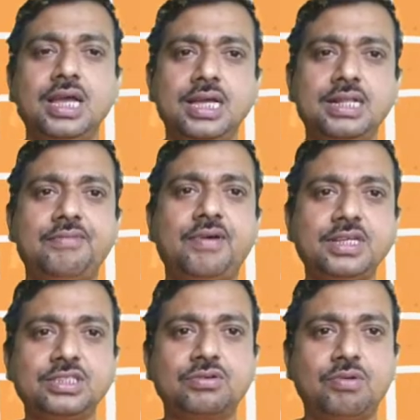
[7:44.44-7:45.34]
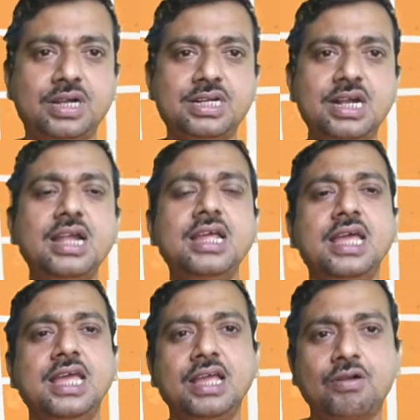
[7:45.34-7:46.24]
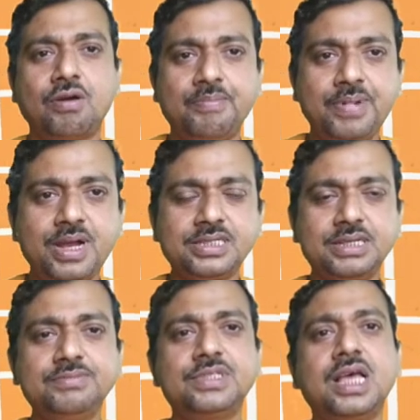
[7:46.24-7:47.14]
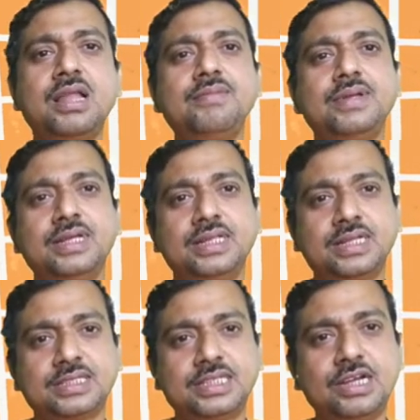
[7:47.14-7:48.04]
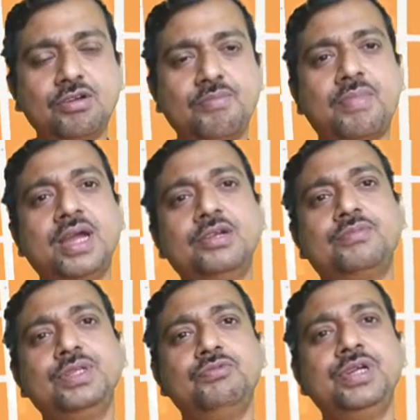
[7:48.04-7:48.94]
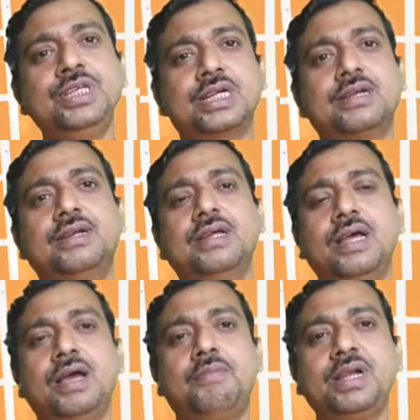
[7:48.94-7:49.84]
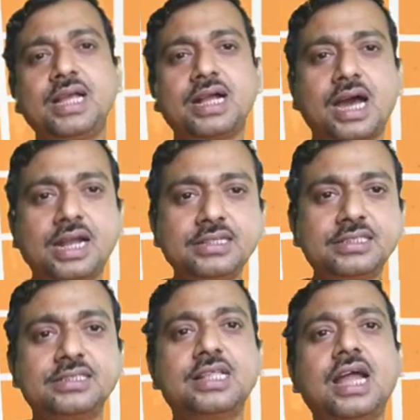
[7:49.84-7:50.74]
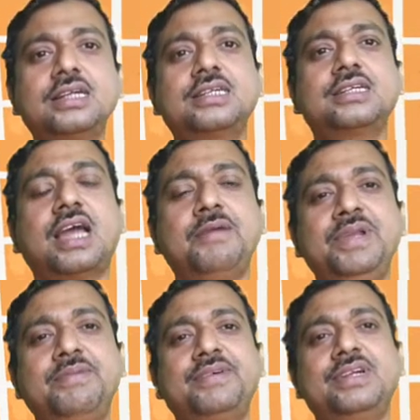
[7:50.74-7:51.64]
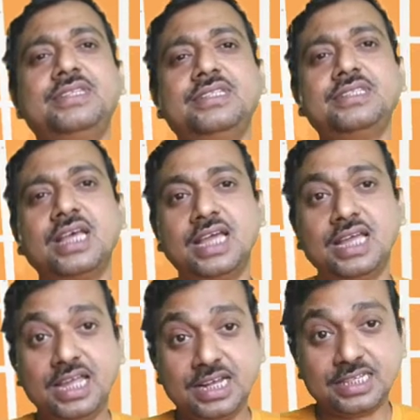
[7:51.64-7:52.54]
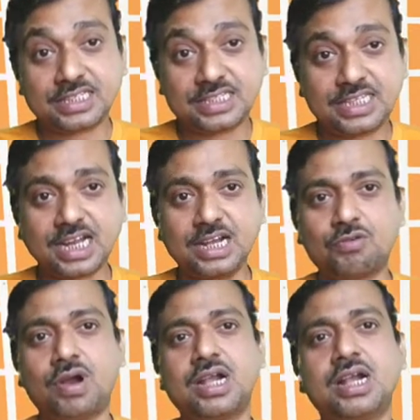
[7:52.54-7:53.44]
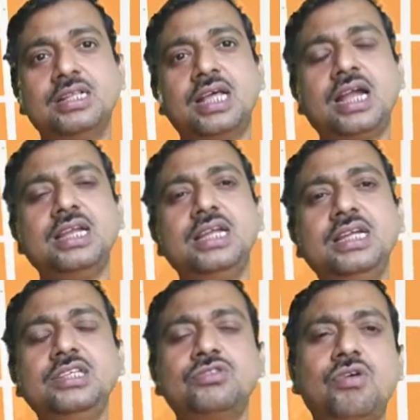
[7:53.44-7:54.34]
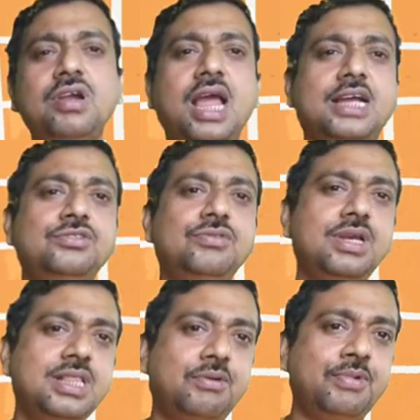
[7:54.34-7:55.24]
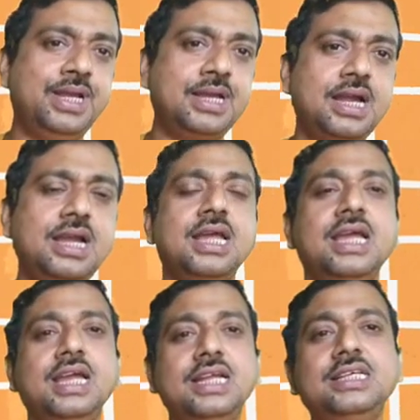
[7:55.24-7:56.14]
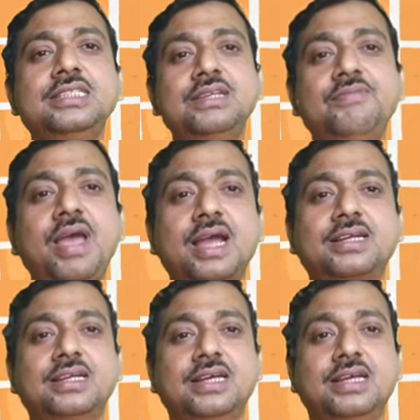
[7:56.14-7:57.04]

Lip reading: In the first quatrain, he compares himself in the state of mind of the winter, but he corrects that time differences in second quatrain that it is not actually the winter, it is in fact